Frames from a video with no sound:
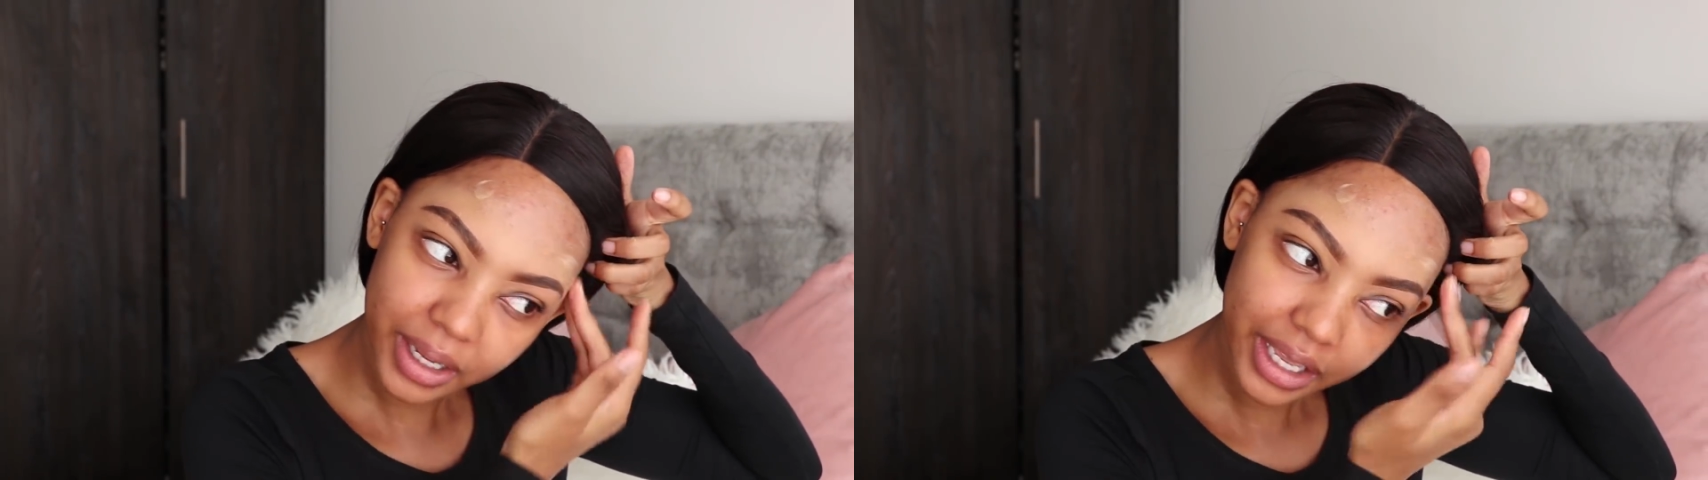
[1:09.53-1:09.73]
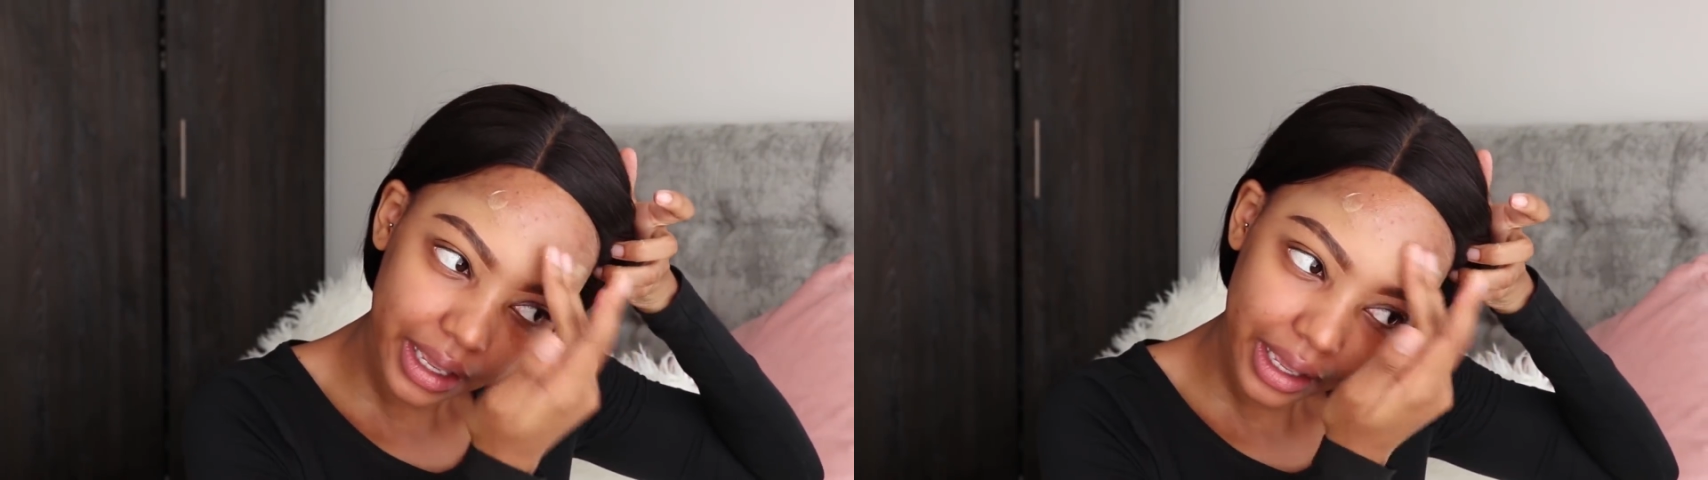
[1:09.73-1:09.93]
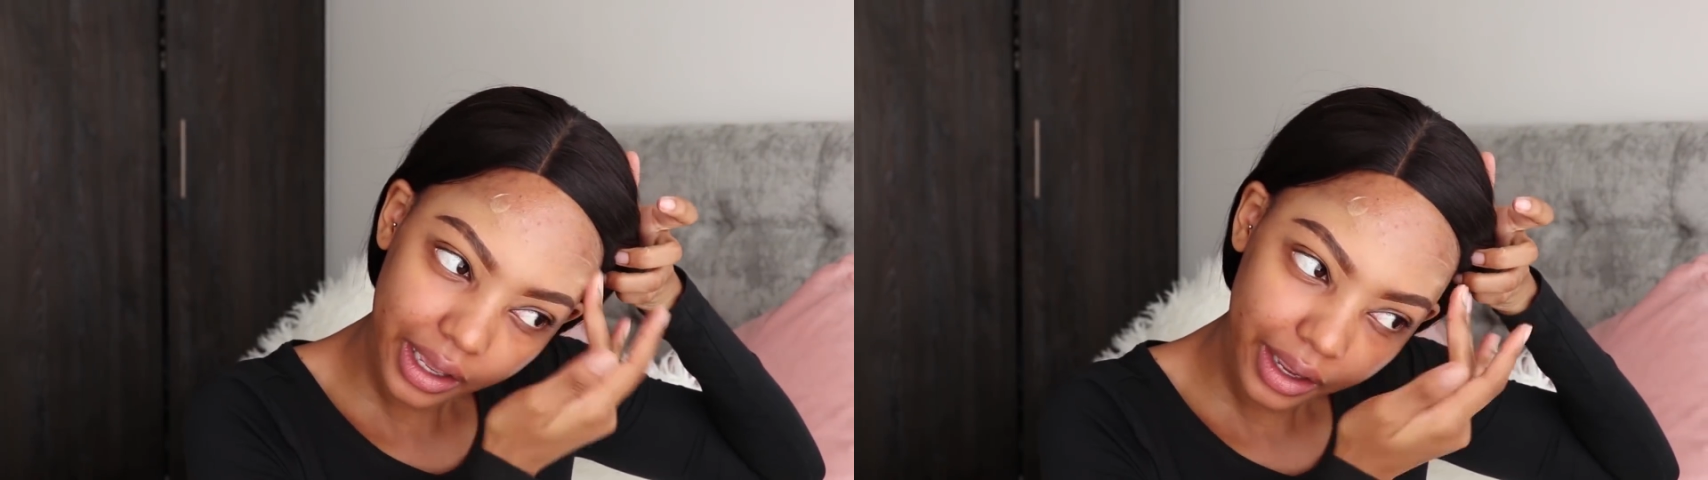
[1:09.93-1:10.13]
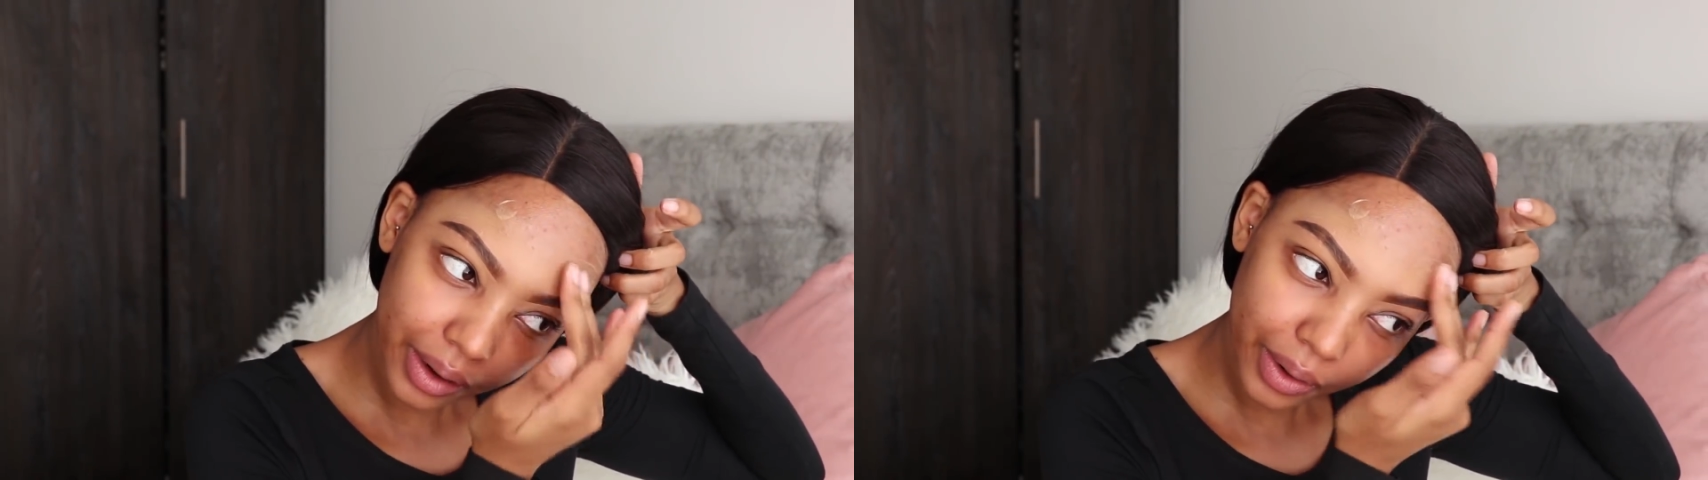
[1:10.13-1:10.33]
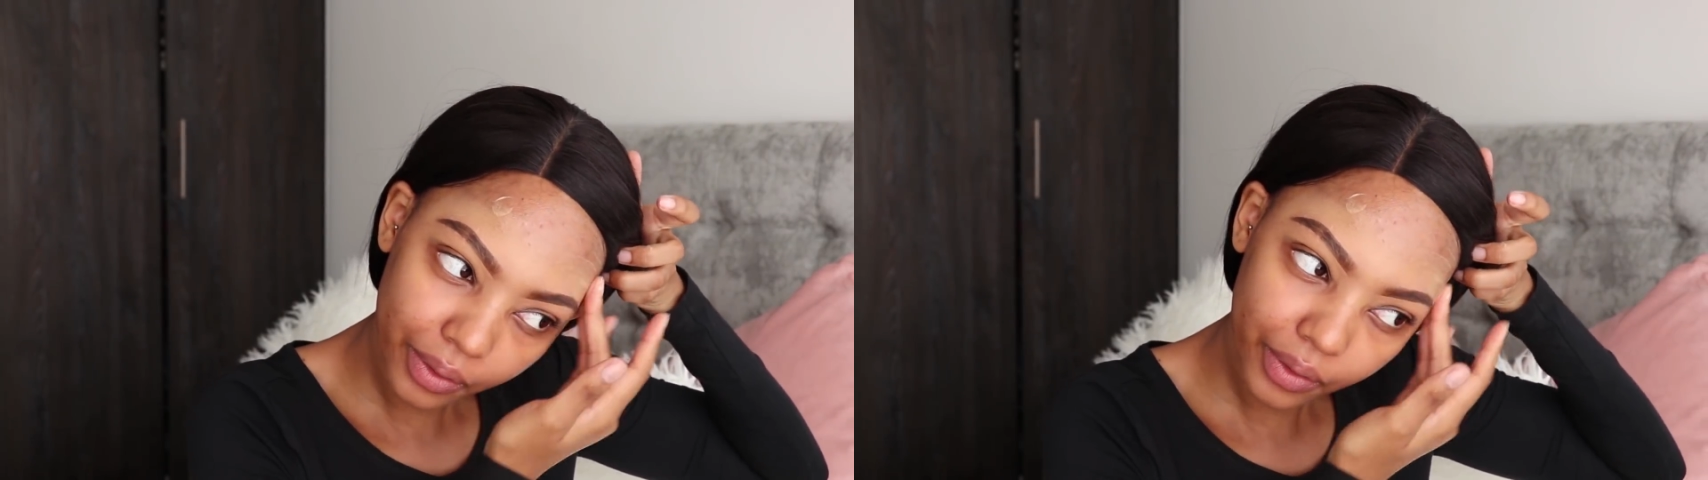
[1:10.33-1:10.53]
my
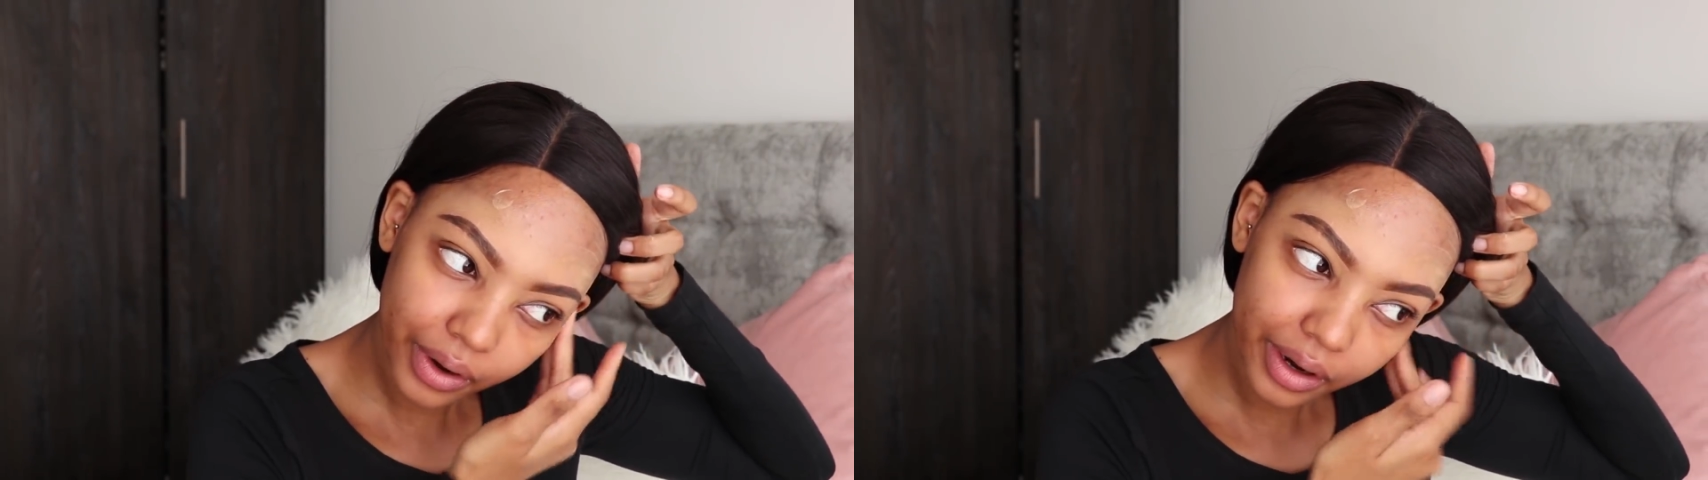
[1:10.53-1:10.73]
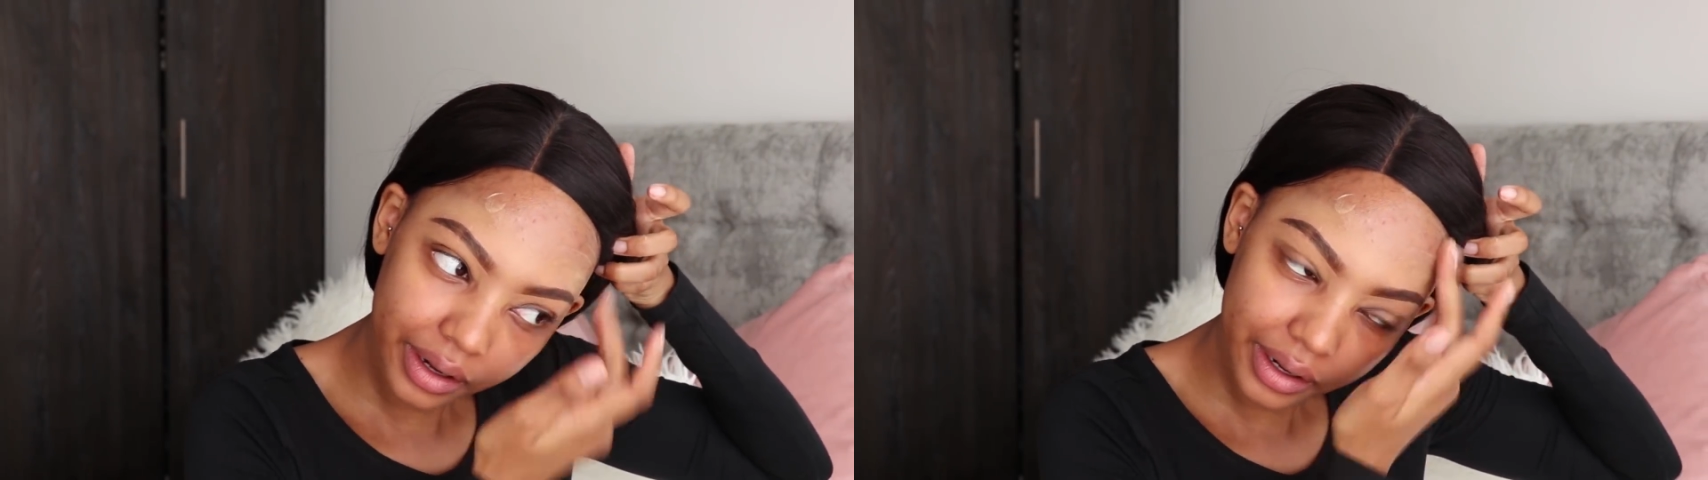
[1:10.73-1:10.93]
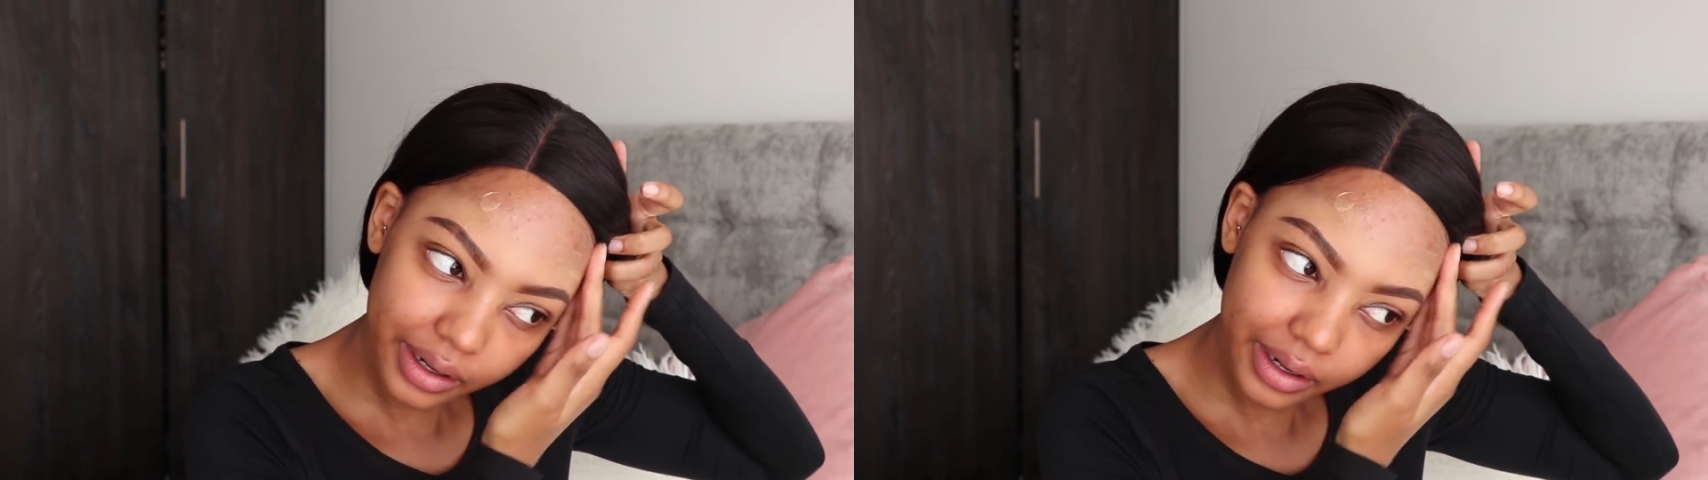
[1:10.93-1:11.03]
hair.